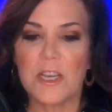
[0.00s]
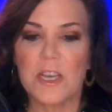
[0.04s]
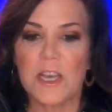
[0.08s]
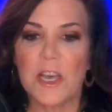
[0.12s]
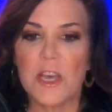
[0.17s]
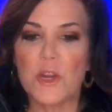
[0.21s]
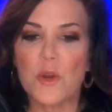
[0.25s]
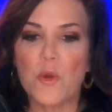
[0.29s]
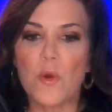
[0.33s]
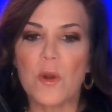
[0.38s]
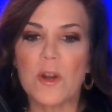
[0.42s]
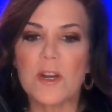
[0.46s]

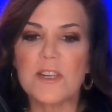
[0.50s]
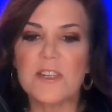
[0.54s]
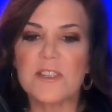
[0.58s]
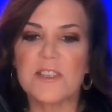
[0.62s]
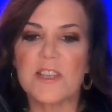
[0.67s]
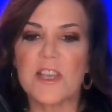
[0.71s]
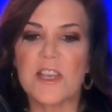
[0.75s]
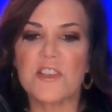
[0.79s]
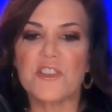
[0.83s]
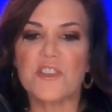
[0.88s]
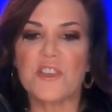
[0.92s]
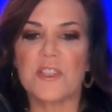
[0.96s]
an
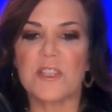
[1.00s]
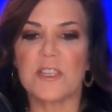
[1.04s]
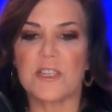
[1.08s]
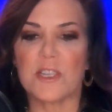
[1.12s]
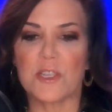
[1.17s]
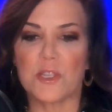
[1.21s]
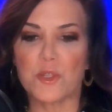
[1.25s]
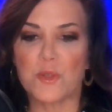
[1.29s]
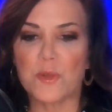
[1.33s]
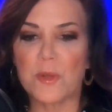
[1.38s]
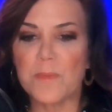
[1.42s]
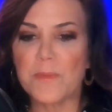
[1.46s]
organization that
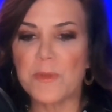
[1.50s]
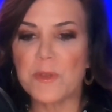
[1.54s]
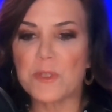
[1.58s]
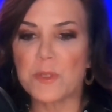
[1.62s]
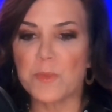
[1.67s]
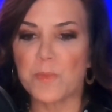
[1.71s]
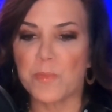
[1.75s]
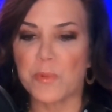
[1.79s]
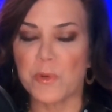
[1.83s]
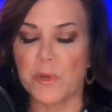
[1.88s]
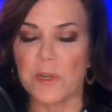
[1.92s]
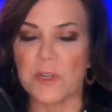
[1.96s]
distributes
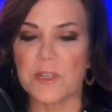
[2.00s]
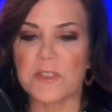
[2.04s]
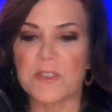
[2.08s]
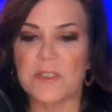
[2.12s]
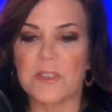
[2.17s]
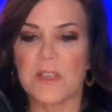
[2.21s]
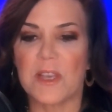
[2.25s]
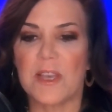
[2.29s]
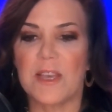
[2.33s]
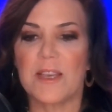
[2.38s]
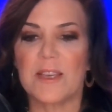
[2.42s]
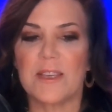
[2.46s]

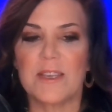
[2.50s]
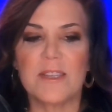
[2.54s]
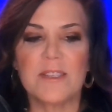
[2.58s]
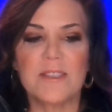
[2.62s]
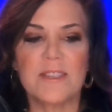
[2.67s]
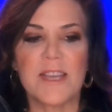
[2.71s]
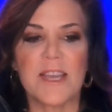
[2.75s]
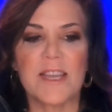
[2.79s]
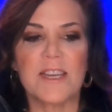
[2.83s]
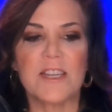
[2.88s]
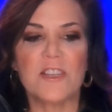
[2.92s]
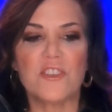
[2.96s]
books
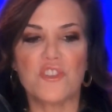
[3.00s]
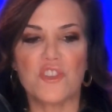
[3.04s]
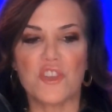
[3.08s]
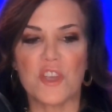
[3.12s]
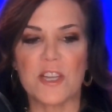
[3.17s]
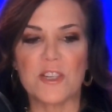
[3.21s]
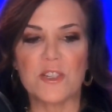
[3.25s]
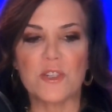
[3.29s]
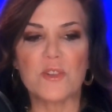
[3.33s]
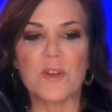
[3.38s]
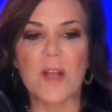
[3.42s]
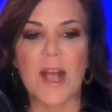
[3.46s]
containing
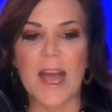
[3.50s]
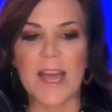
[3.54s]
gender